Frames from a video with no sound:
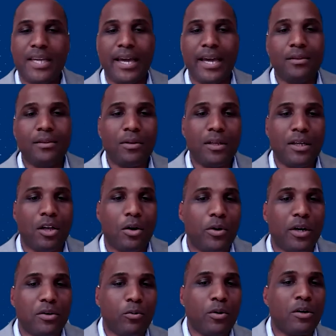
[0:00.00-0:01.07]
the end,
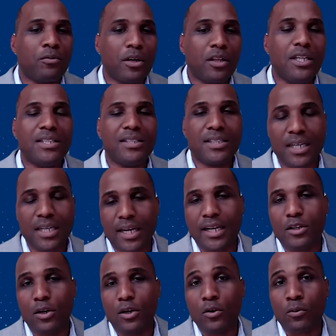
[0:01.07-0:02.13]
we're really seeking
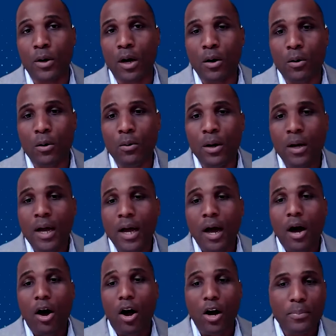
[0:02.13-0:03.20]
to grow
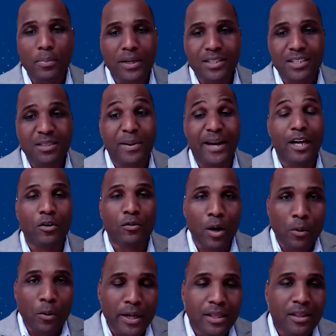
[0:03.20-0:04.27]
our business by
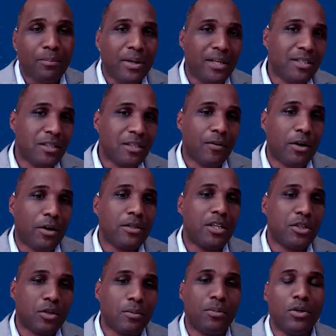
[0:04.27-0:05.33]
growing the business of our
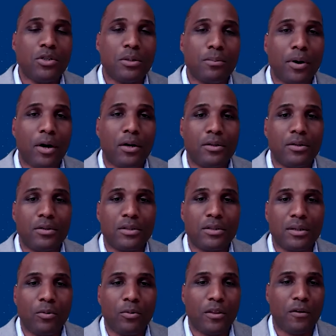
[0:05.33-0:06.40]
distribution
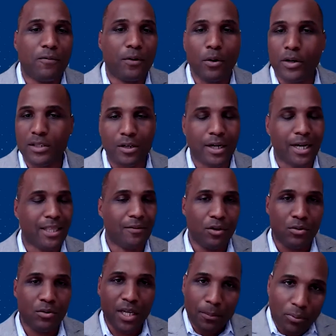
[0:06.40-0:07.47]
partners with a focus on kind of
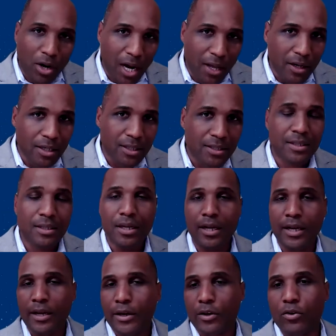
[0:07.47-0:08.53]
unique products,
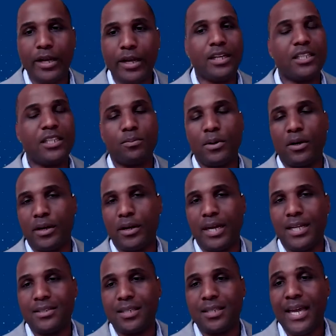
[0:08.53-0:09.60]
great
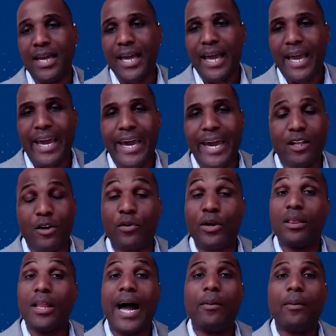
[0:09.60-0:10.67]
experience, and a
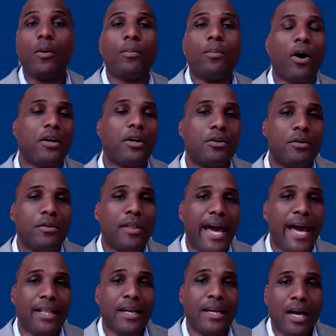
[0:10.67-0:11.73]
reliable partner
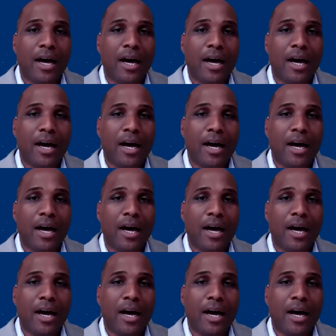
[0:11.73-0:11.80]
that